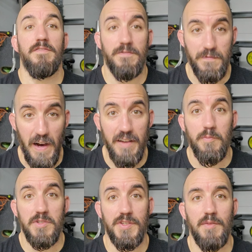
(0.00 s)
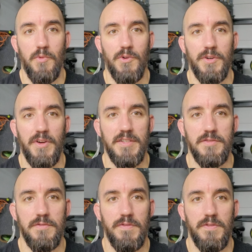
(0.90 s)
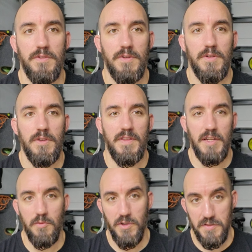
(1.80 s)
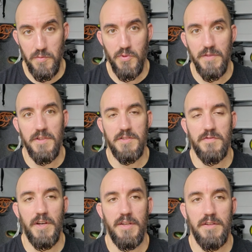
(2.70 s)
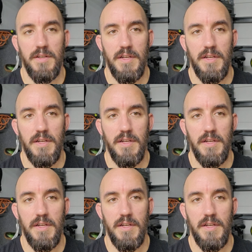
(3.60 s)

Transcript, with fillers: five percent more aggressive than he was in the previous fight.